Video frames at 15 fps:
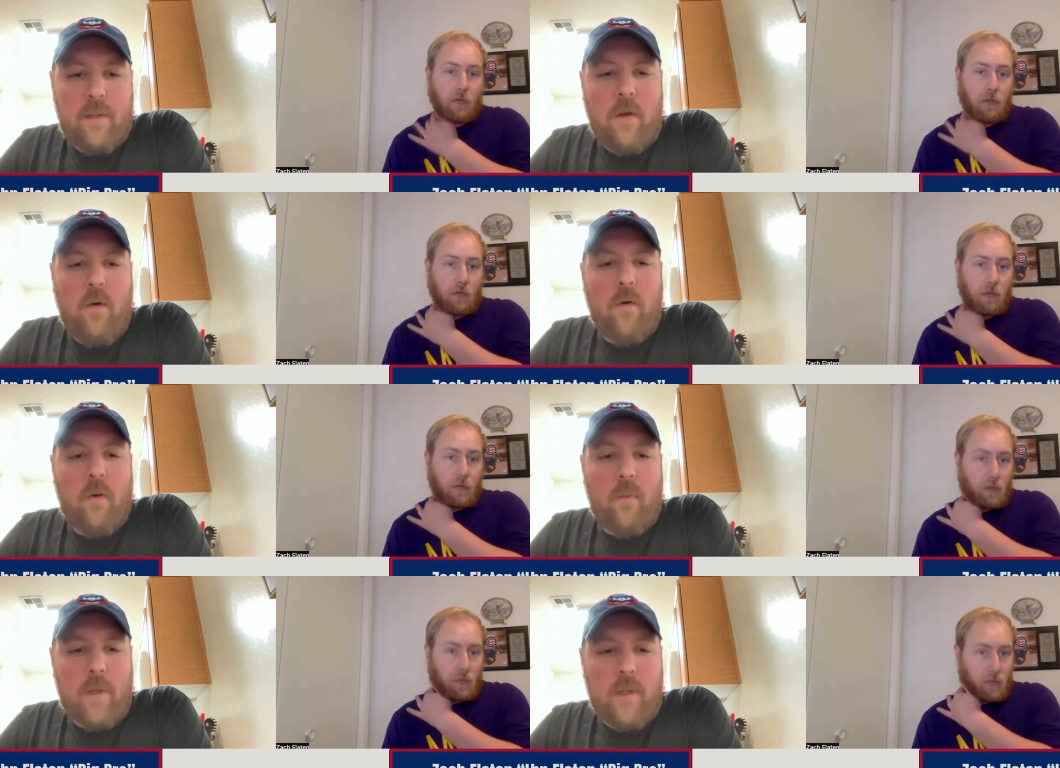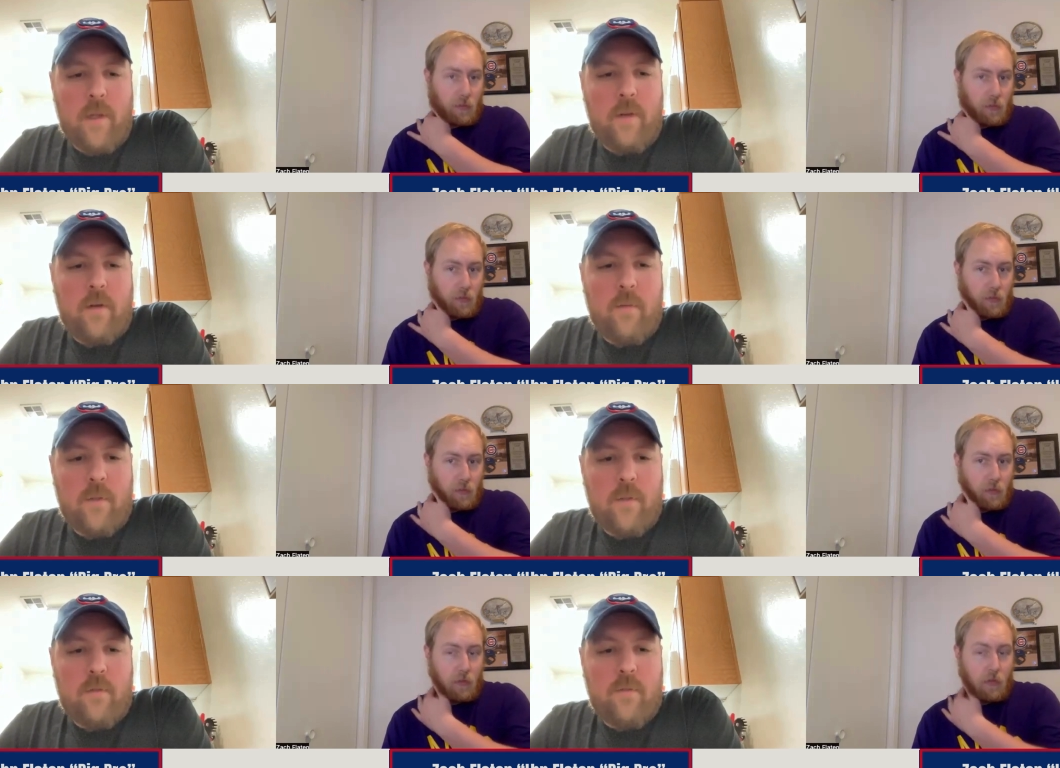Speaker 1: lower by like
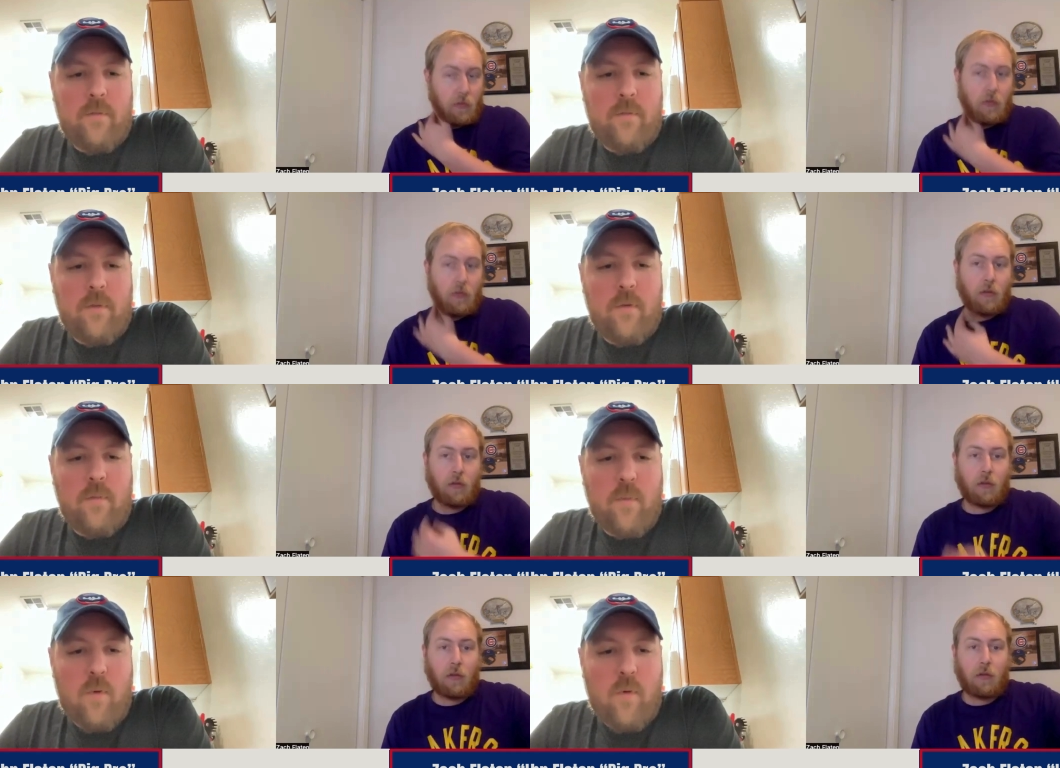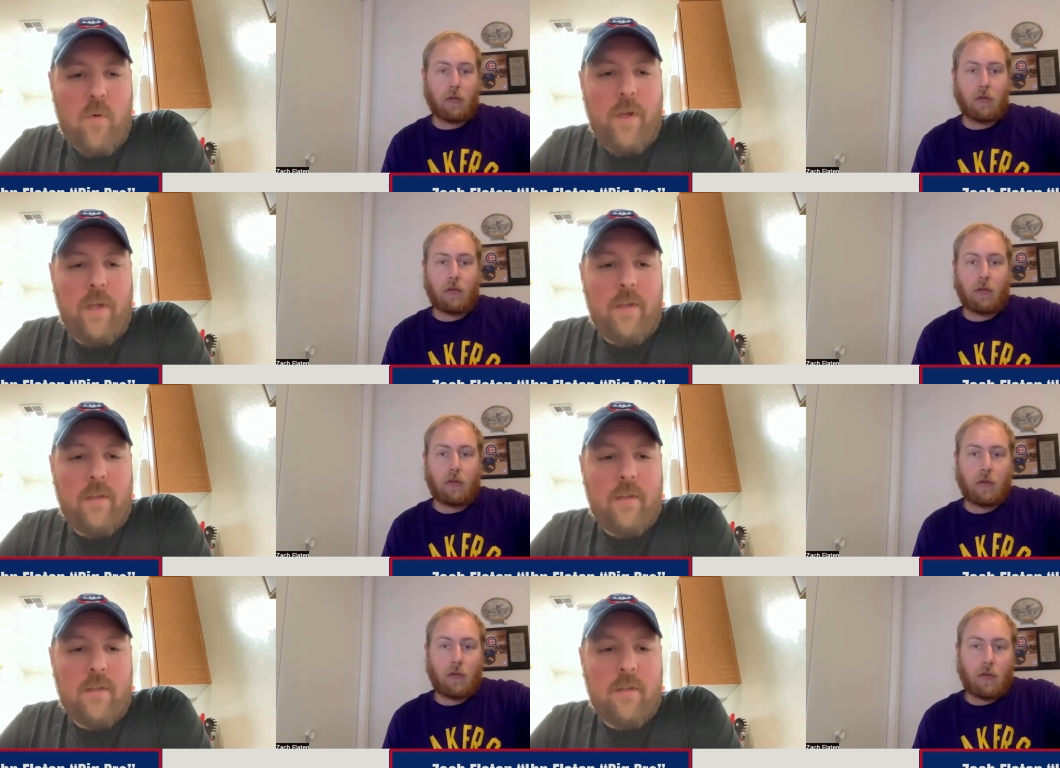almost a full
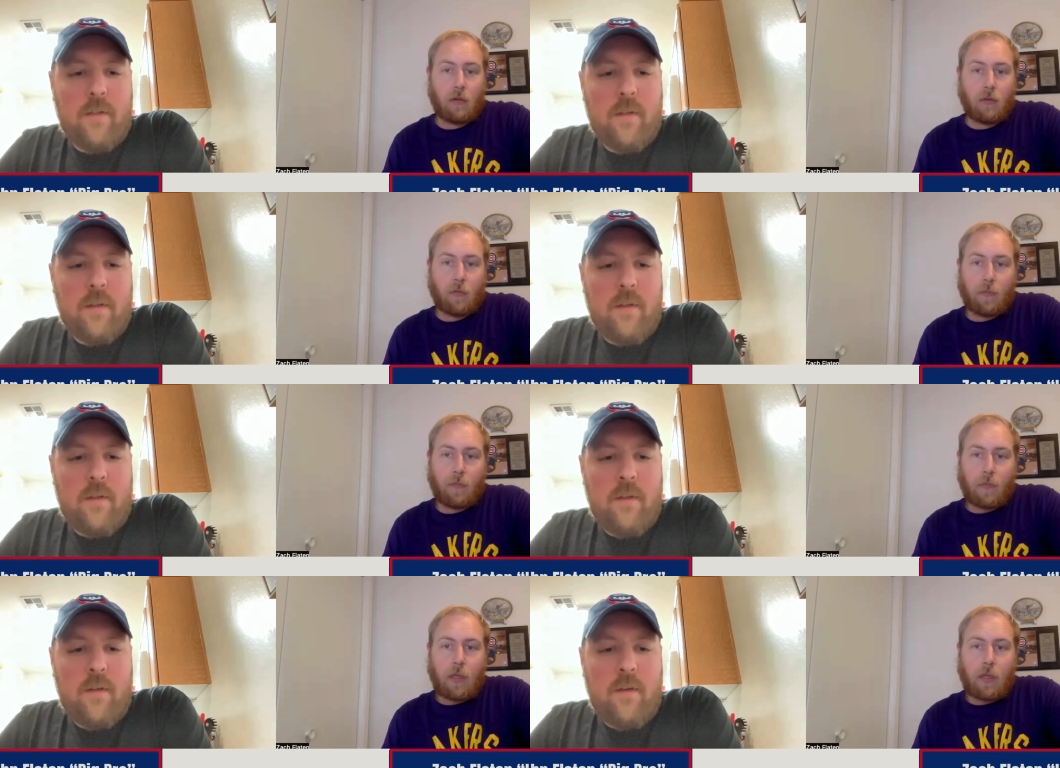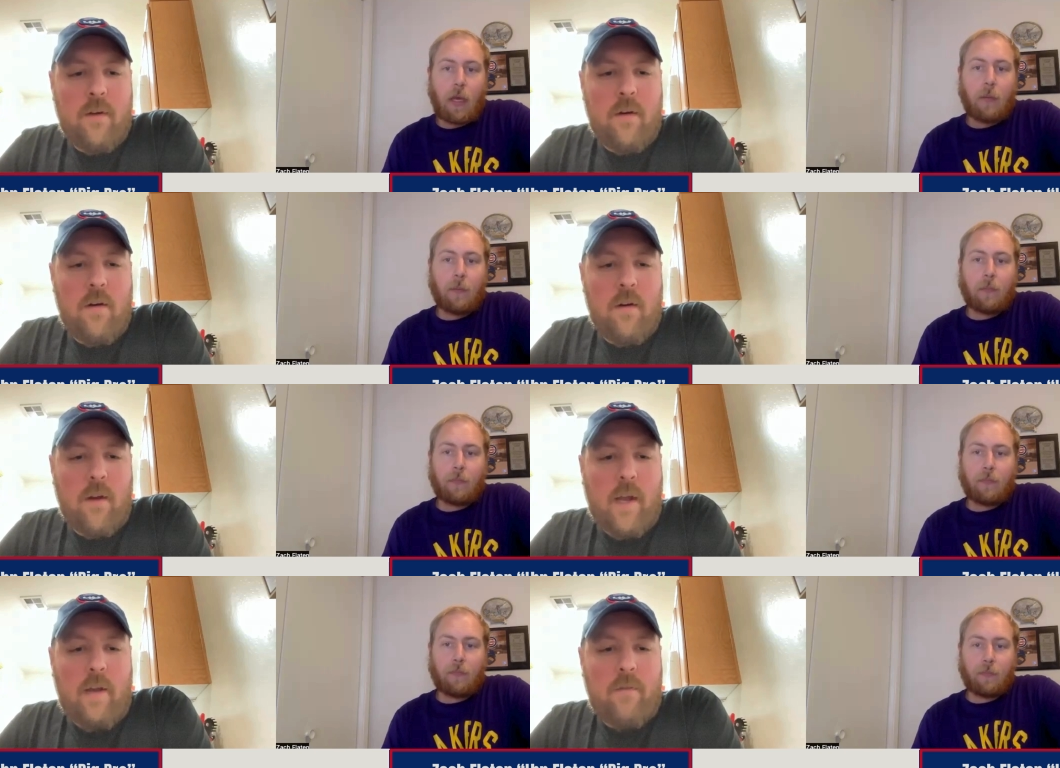point. Yeah.
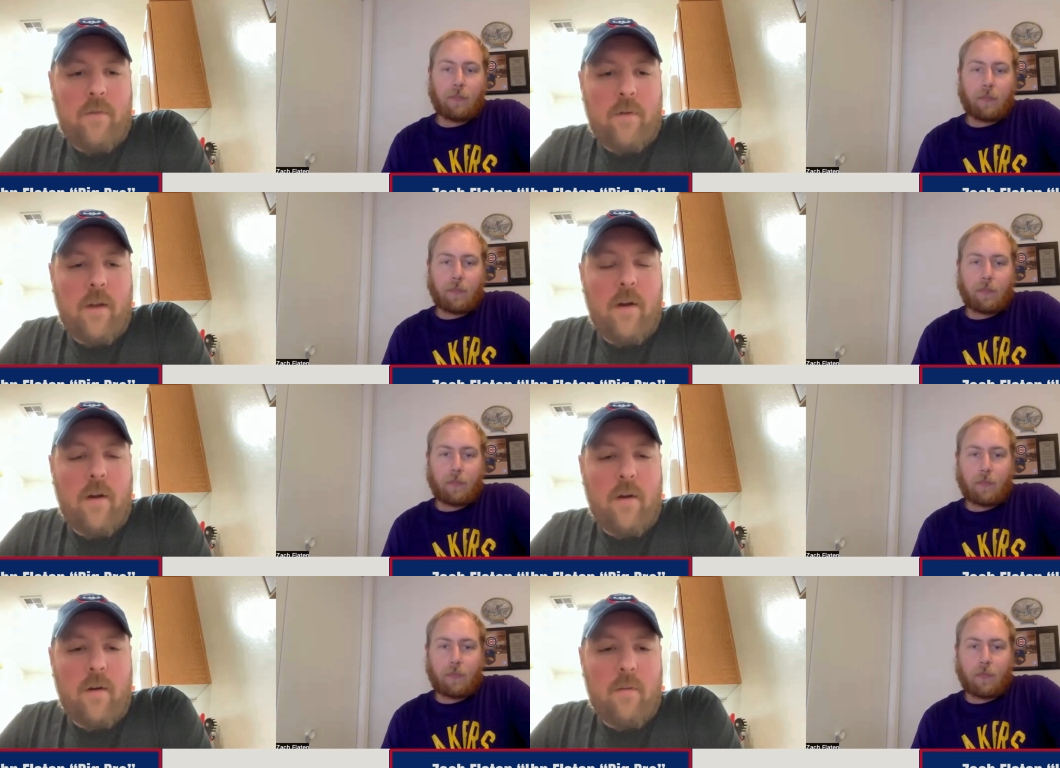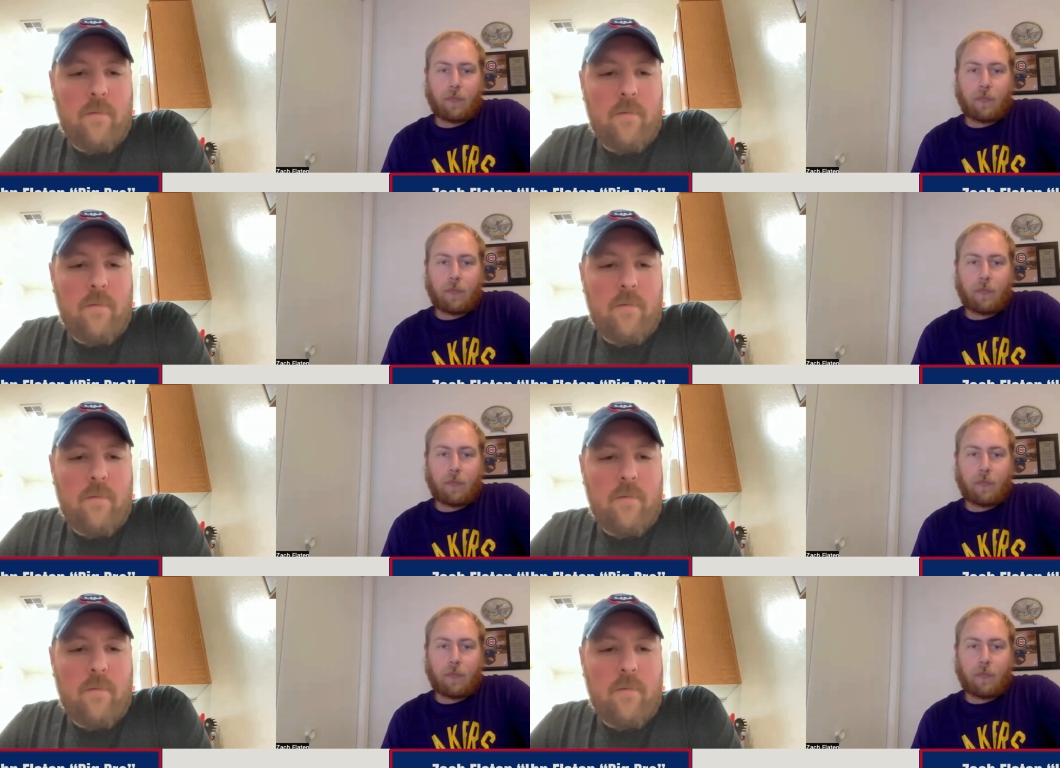Or, or,